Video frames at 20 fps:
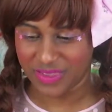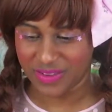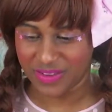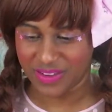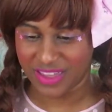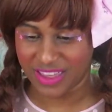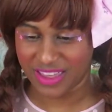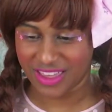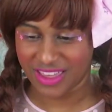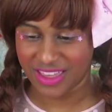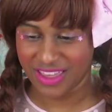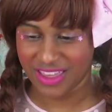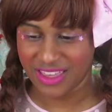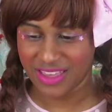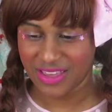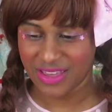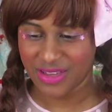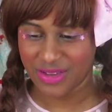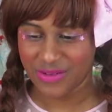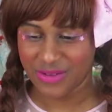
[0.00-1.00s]
Okay.
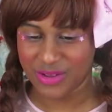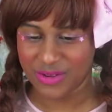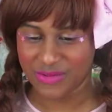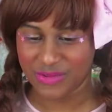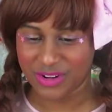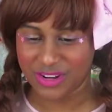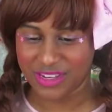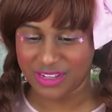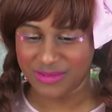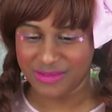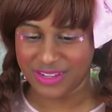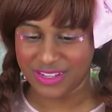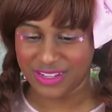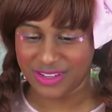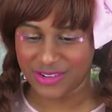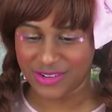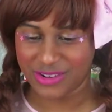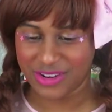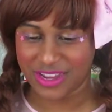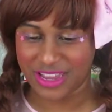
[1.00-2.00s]
Wait, what is my
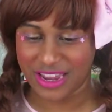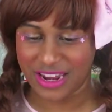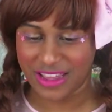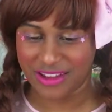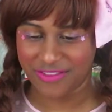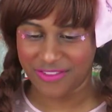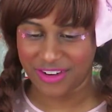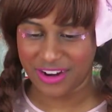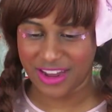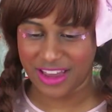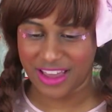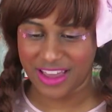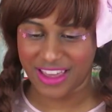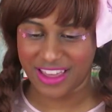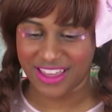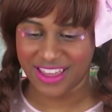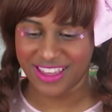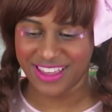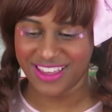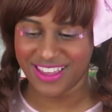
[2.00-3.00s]
score again? I
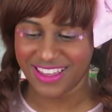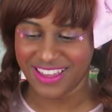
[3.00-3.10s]
forgot.